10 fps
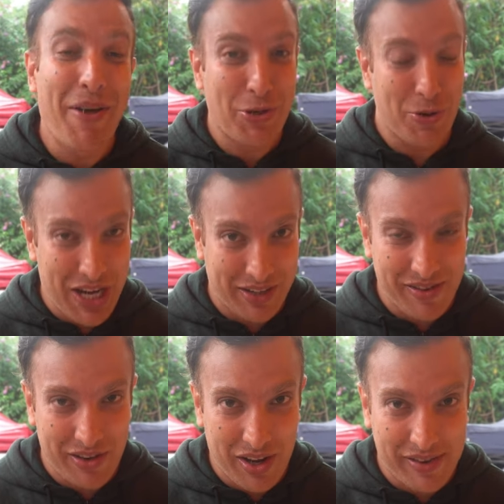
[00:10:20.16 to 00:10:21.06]
know. Uh, make sure to check
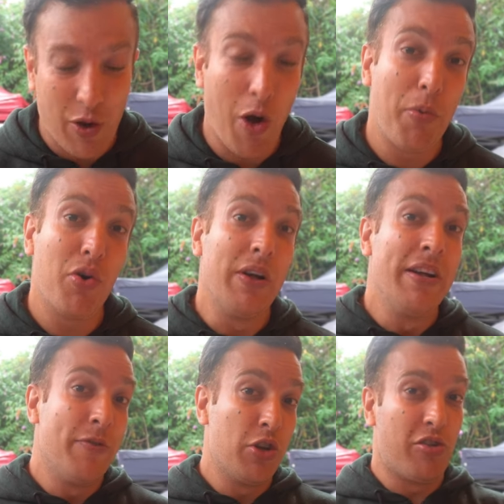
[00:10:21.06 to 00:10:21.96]
these guys out. I'll put
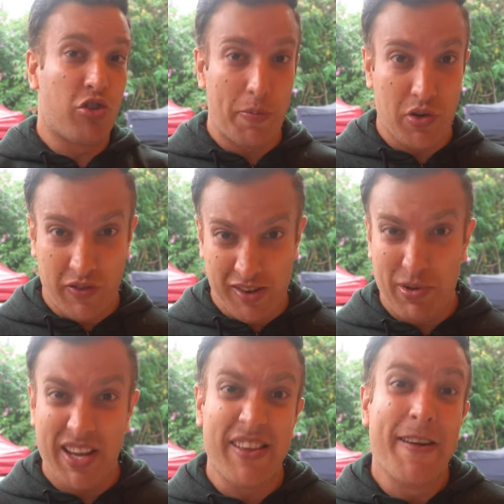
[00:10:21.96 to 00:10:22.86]
the description of this
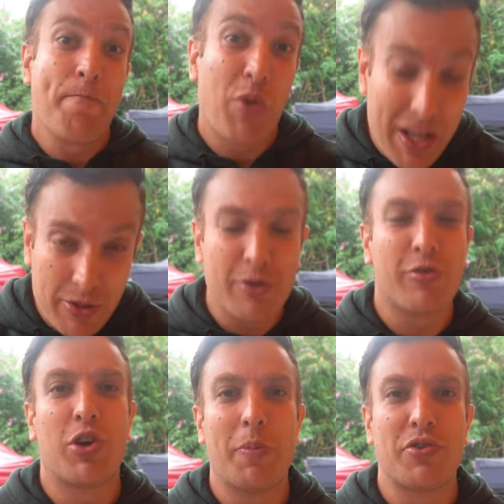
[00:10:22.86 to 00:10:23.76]
place in the
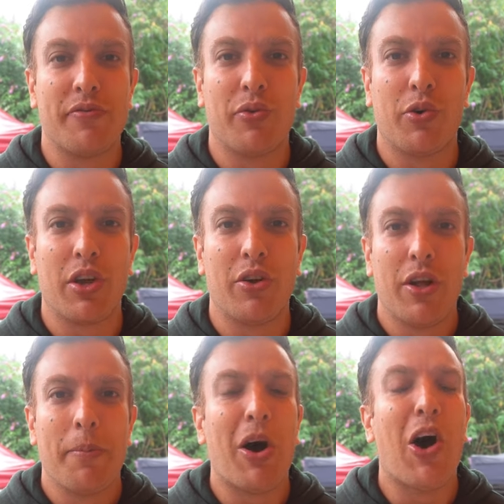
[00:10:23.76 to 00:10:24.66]
description for
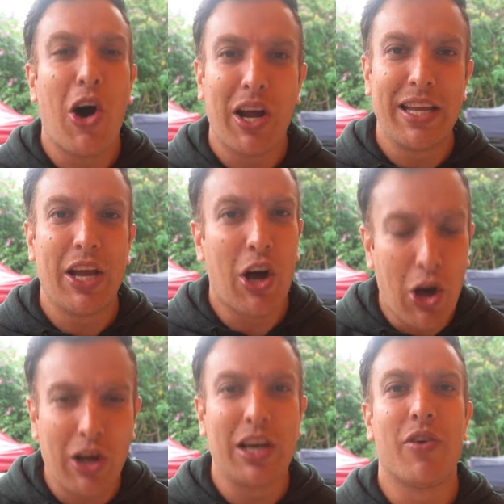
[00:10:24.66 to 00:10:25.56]
you, but highly,
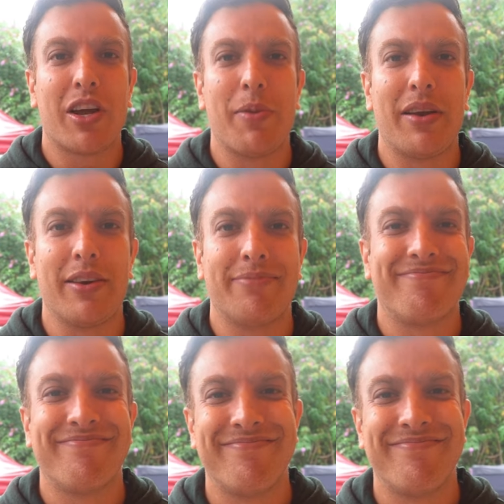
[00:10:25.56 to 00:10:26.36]
highly recommended.